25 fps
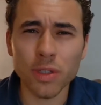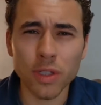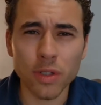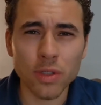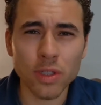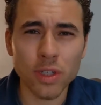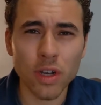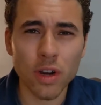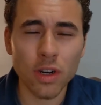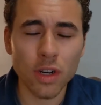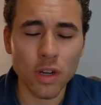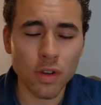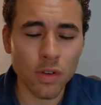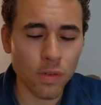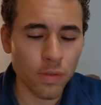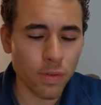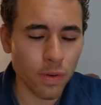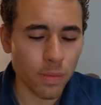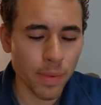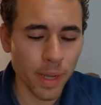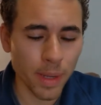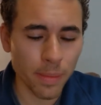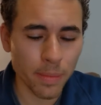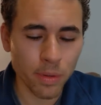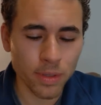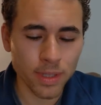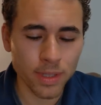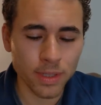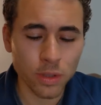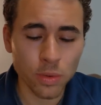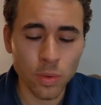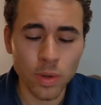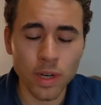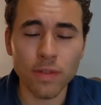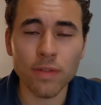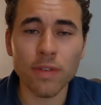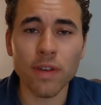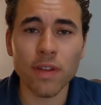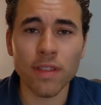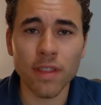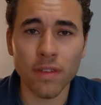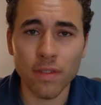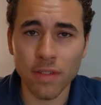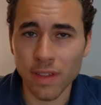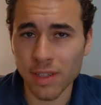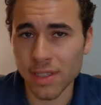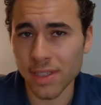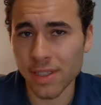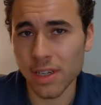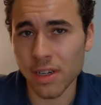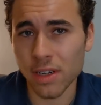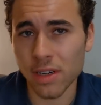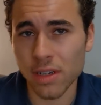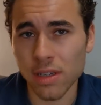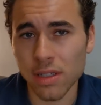News article from April 25th of this year.